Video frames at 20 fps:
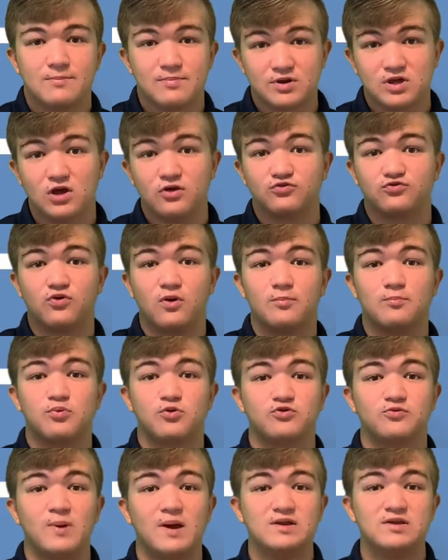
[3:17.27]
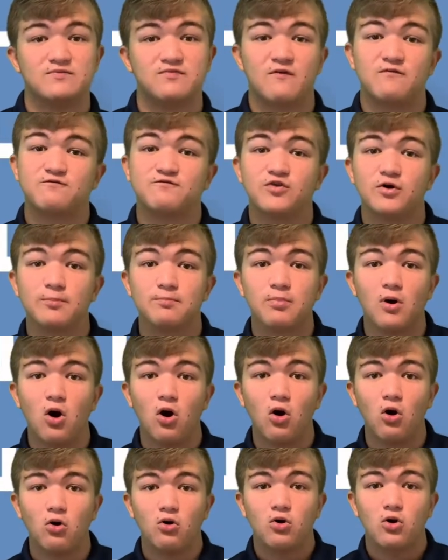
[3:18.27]
Because from perspective of
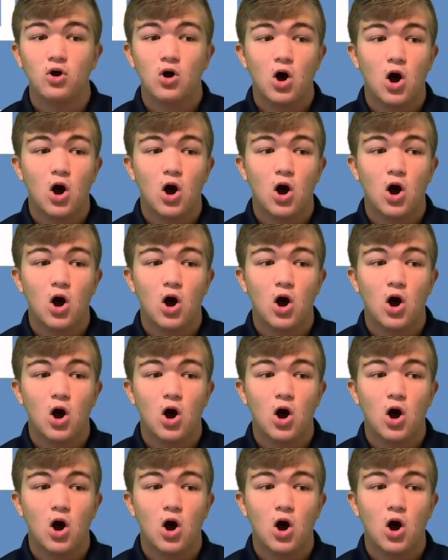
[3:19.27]
football,